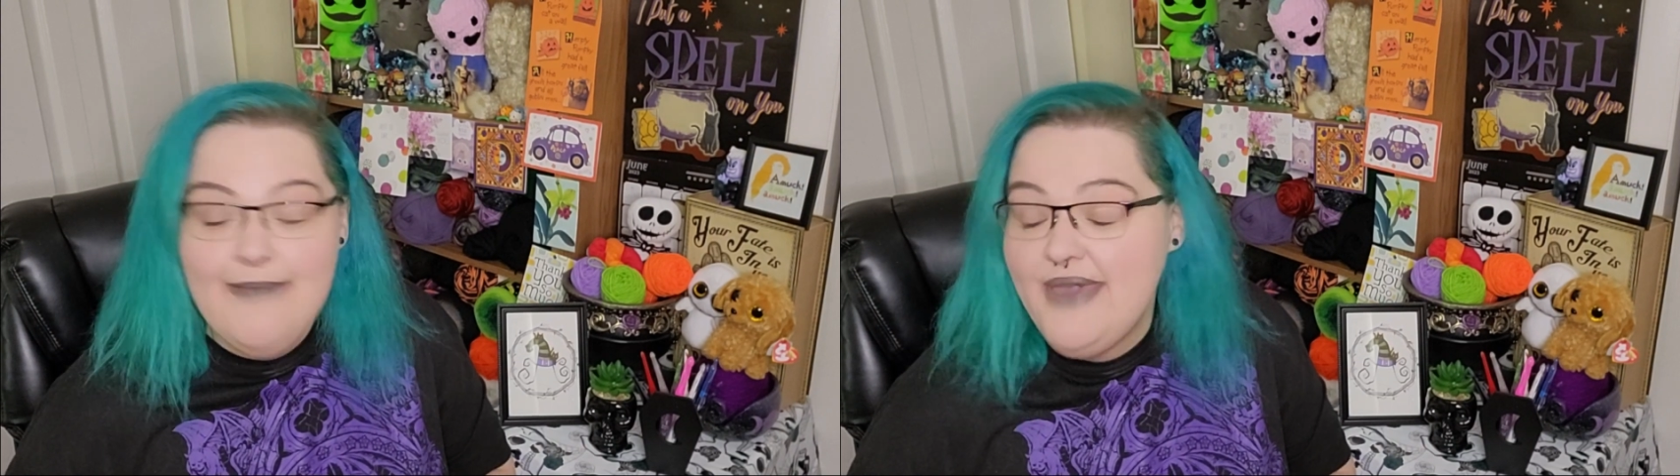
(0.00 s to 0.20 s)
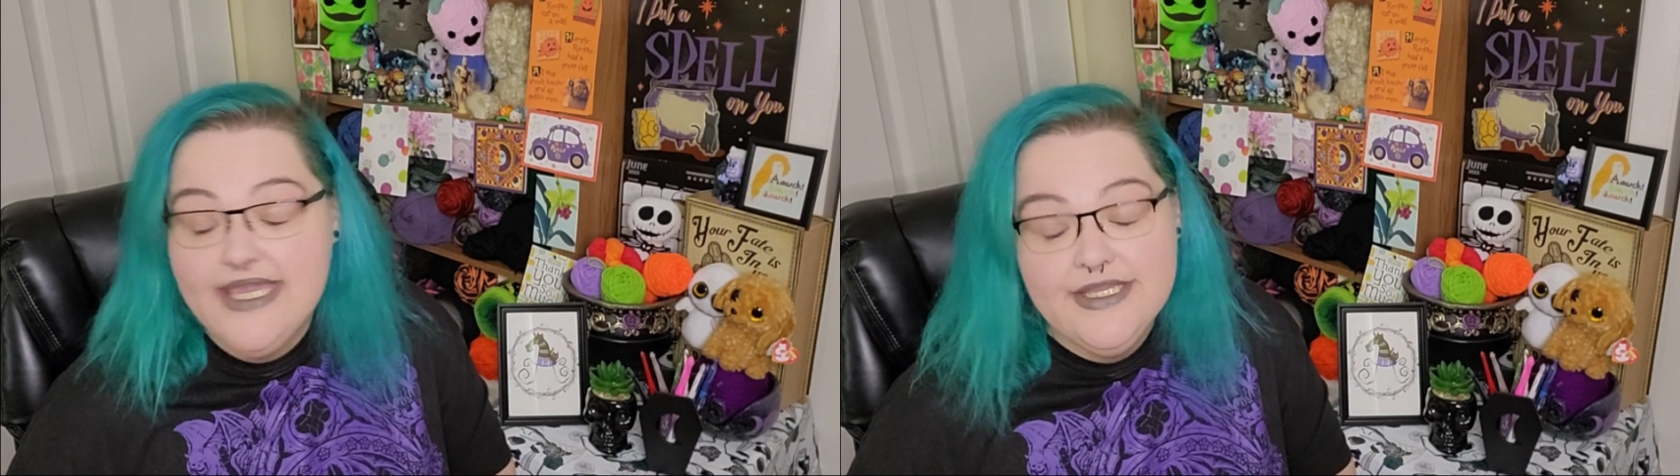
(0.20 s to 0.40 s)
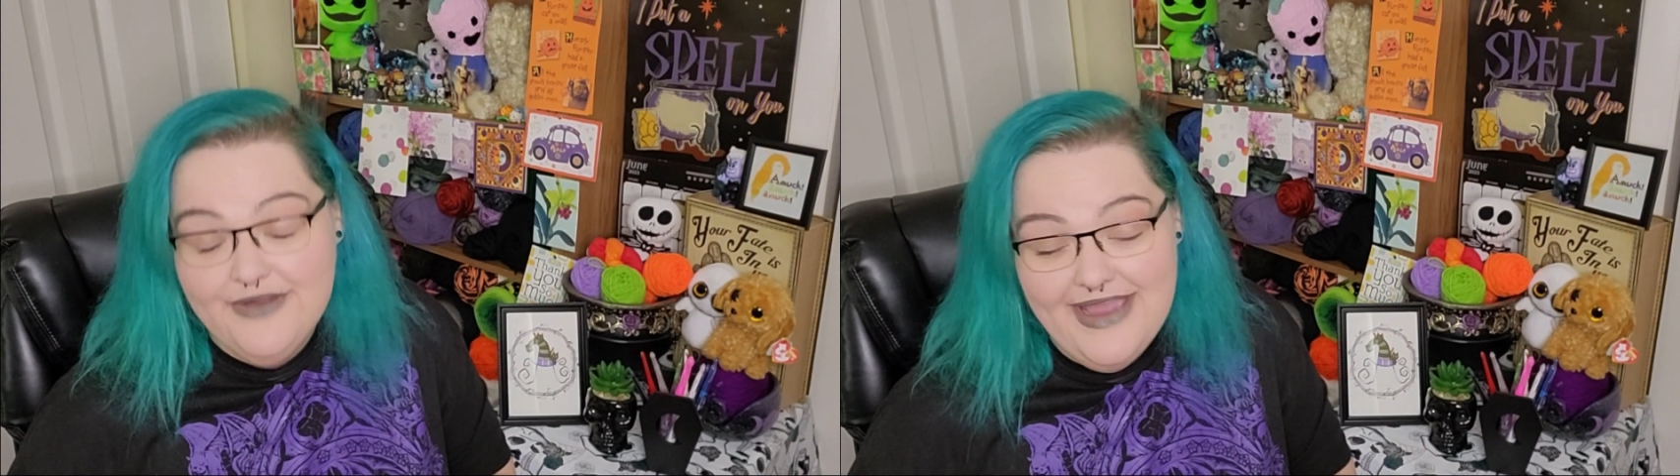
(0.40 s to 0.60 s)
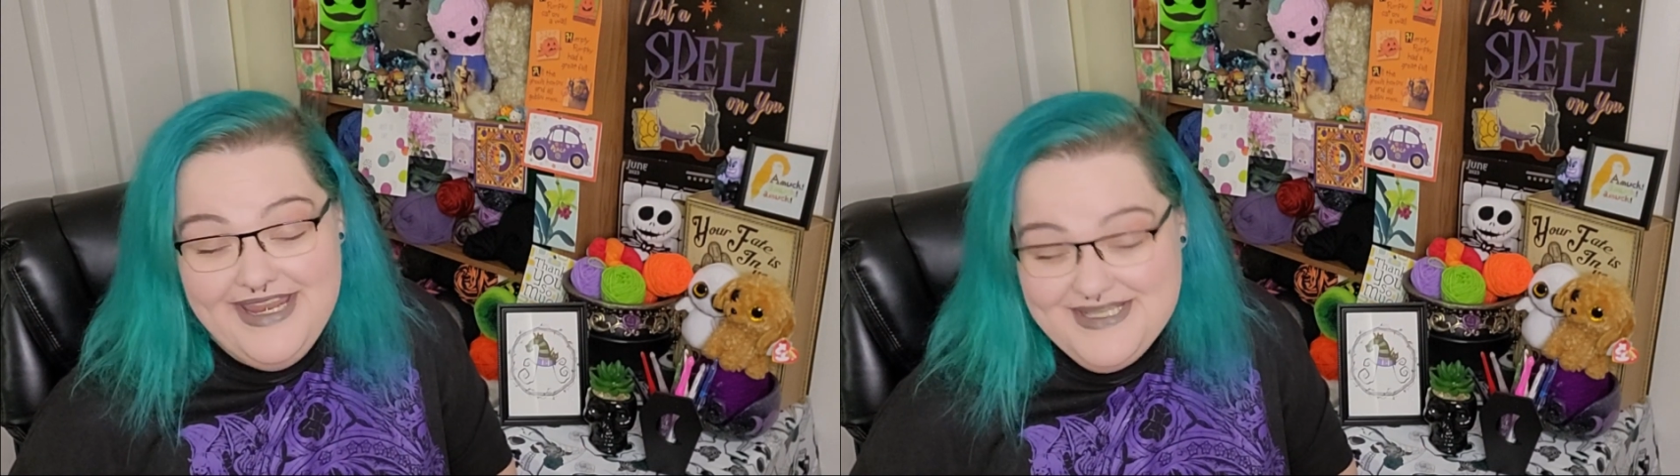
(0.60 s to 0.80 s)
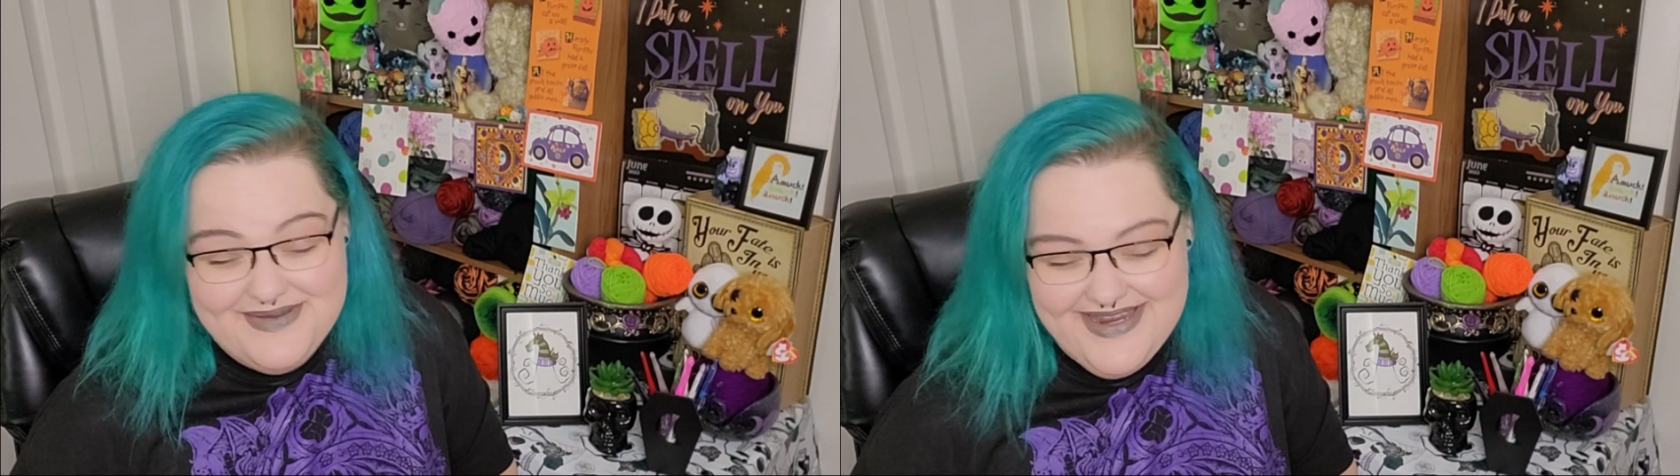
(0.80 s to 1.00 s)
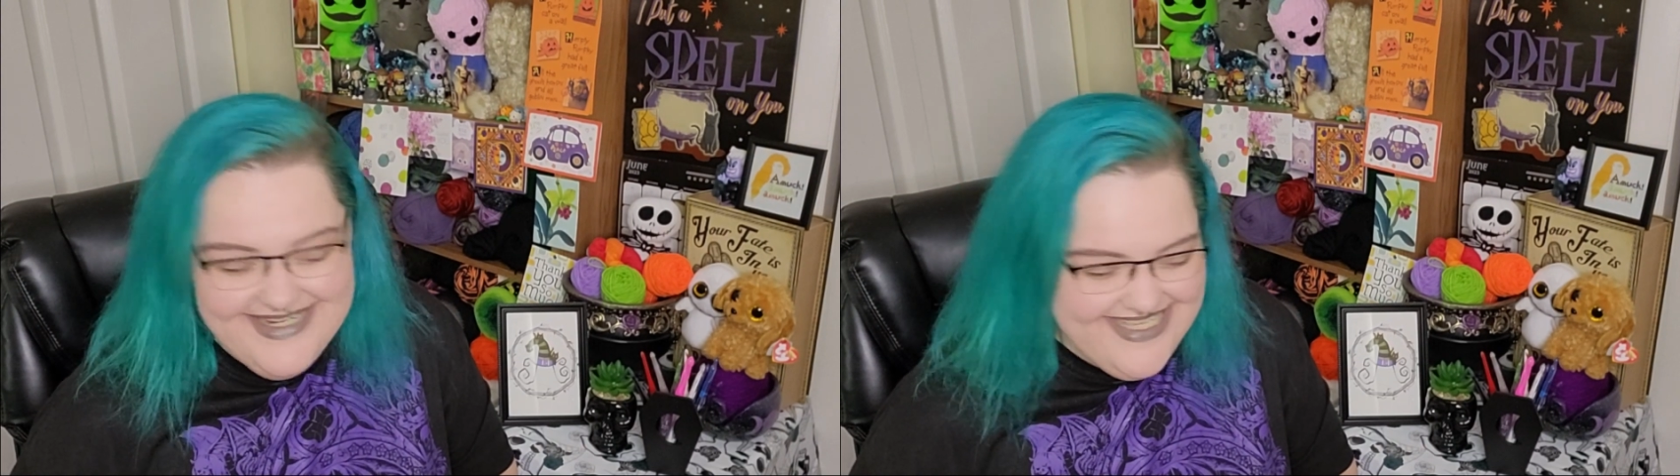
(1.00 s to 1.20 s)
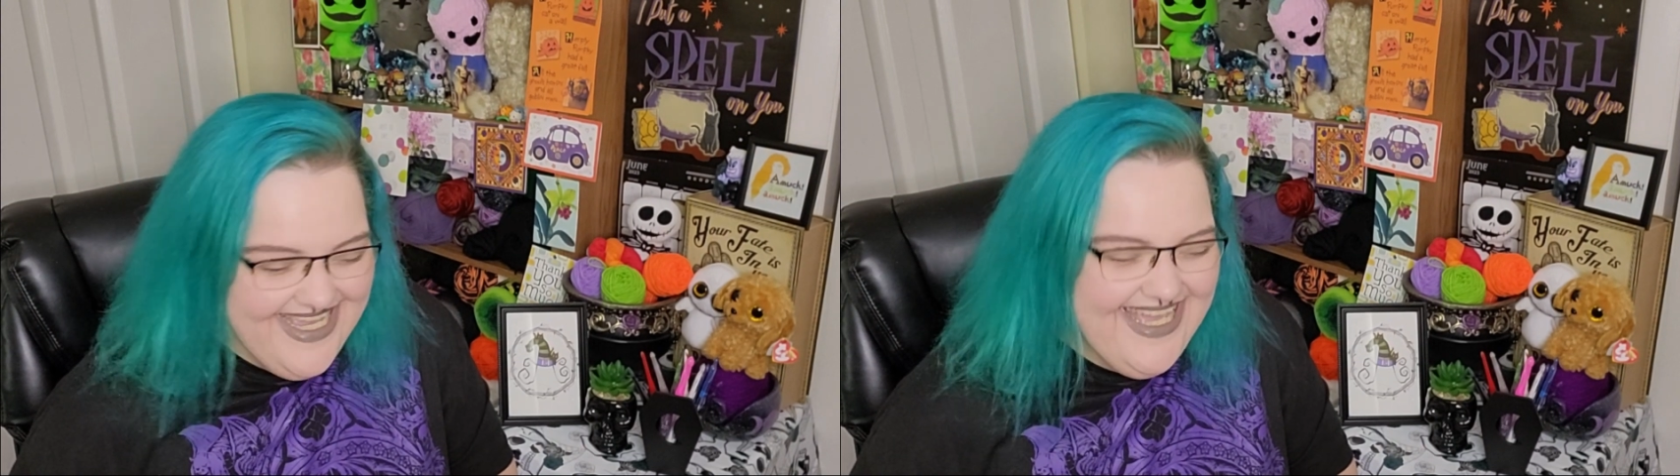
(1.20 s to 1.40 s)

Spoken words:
I'm making granny squares.